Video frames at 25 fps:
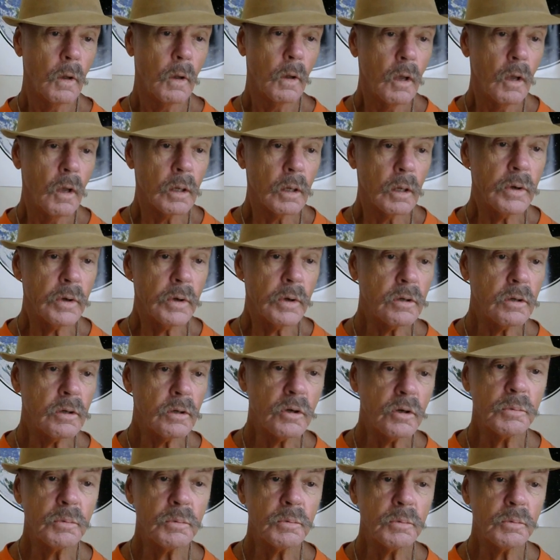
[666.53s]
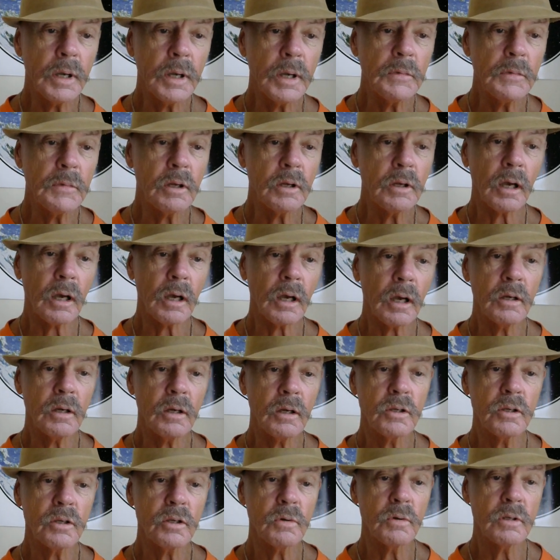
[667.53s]
The researchers blame the tech
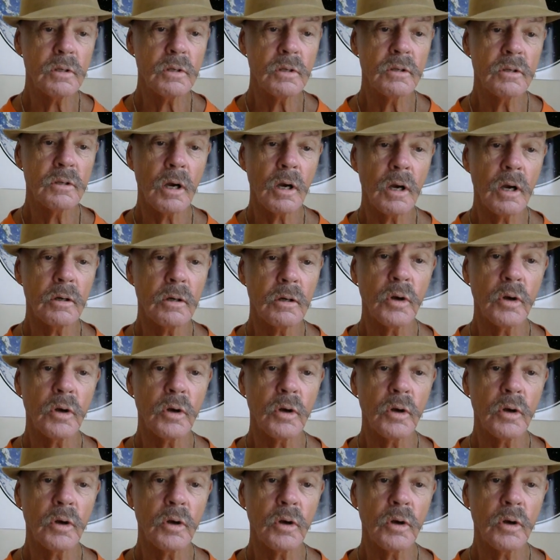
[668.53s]
industry's desire